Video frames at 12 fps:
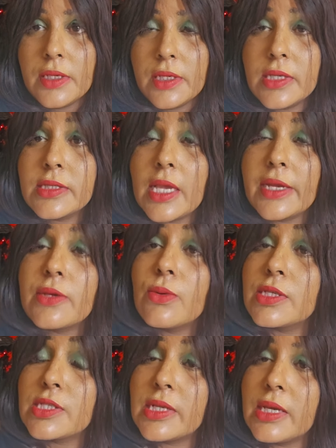He said he
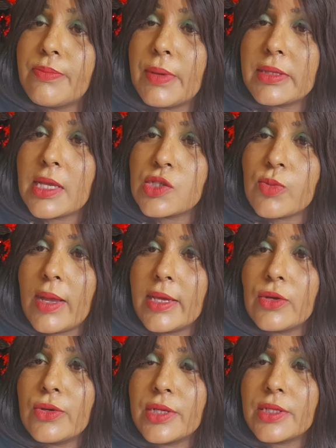was sleeping, that's why
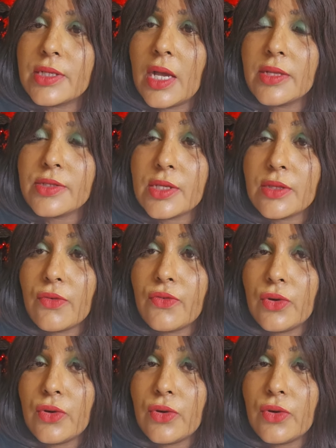he couldn't answer the